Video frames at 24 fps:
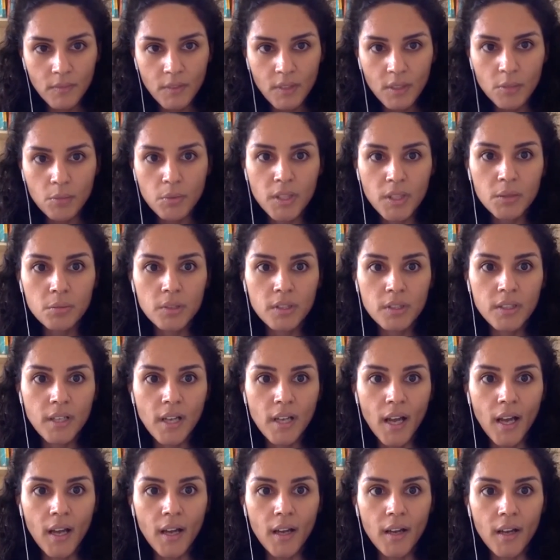we would
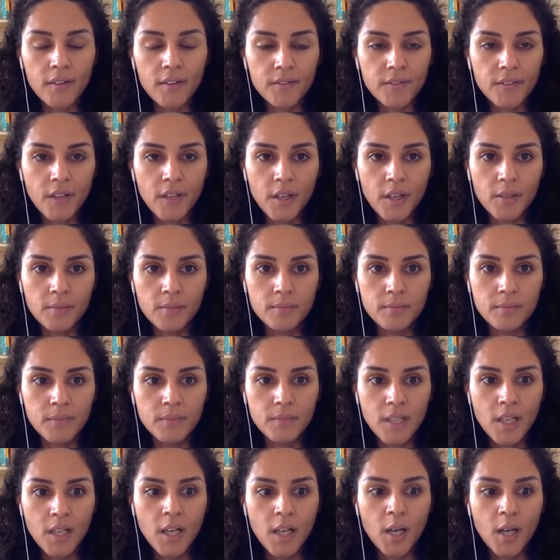have
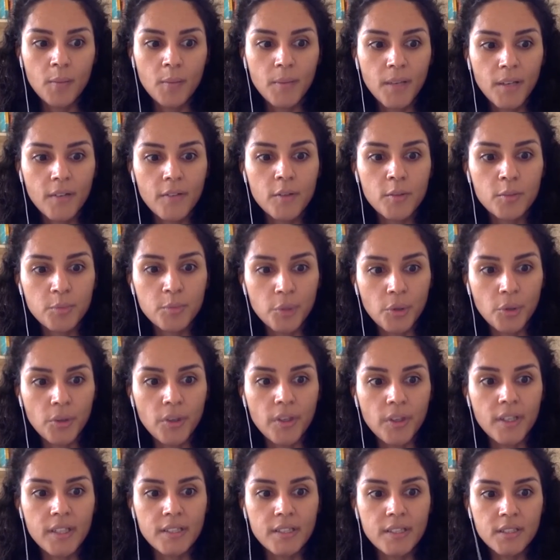a better
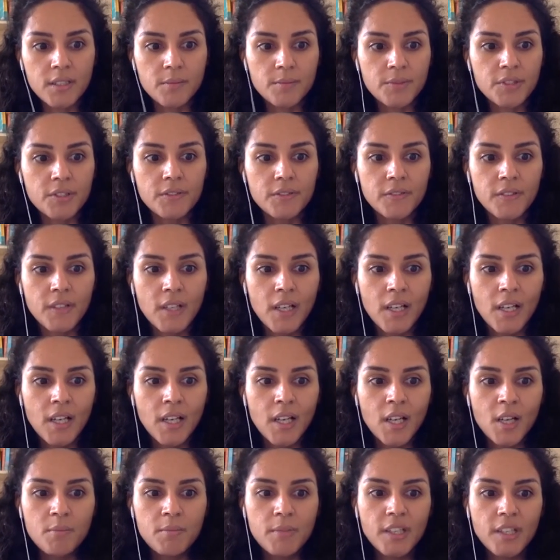rapport in terms of
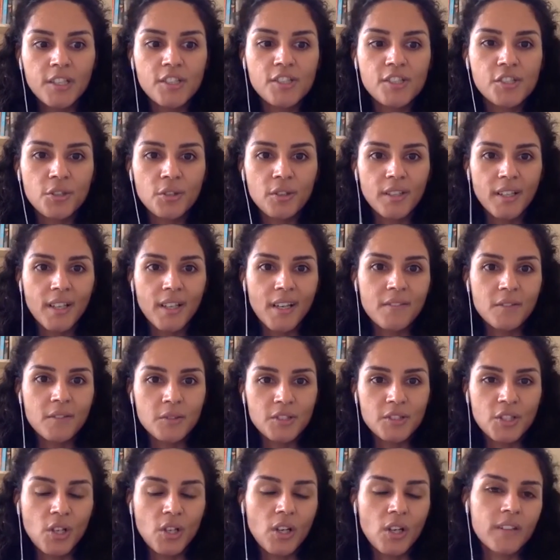making sure that
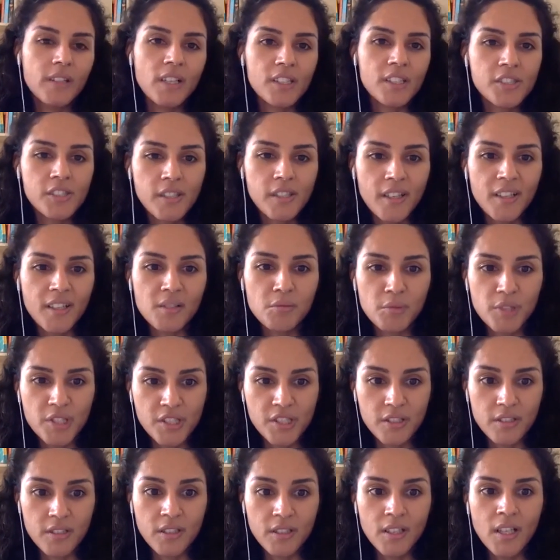everyone's got that shared
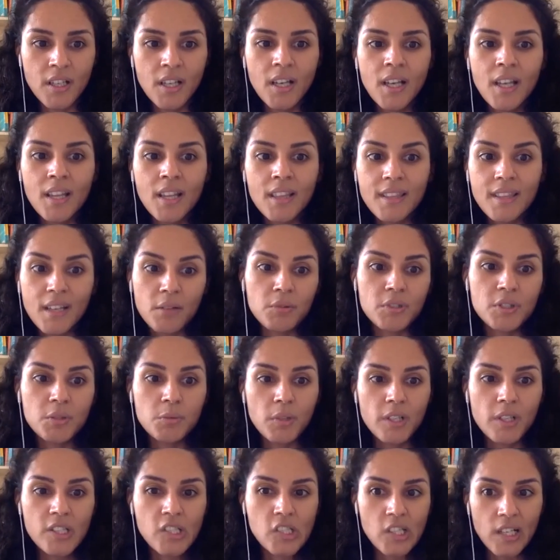vision. That was
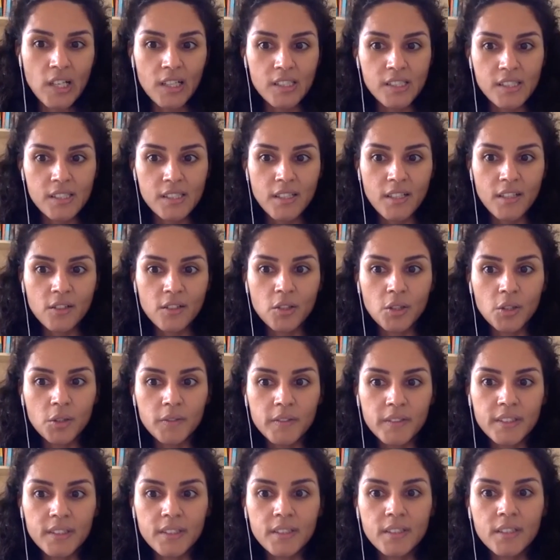one challenge that
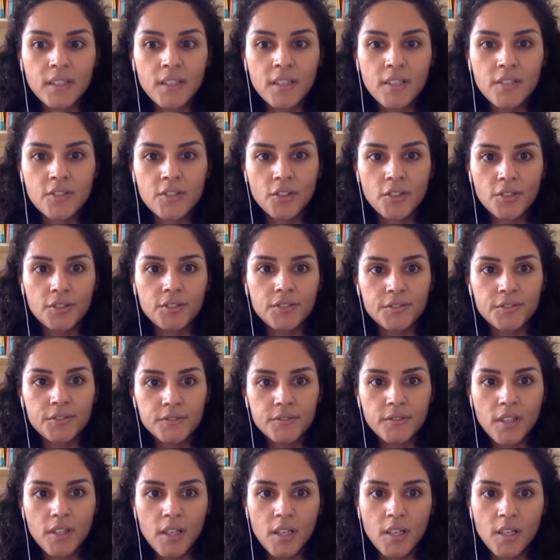COVID sort
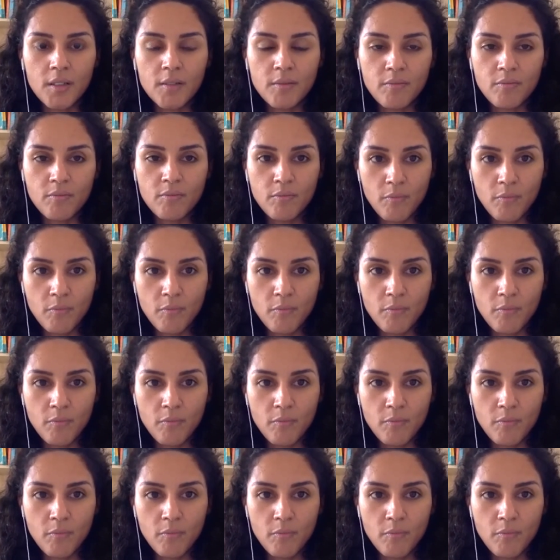of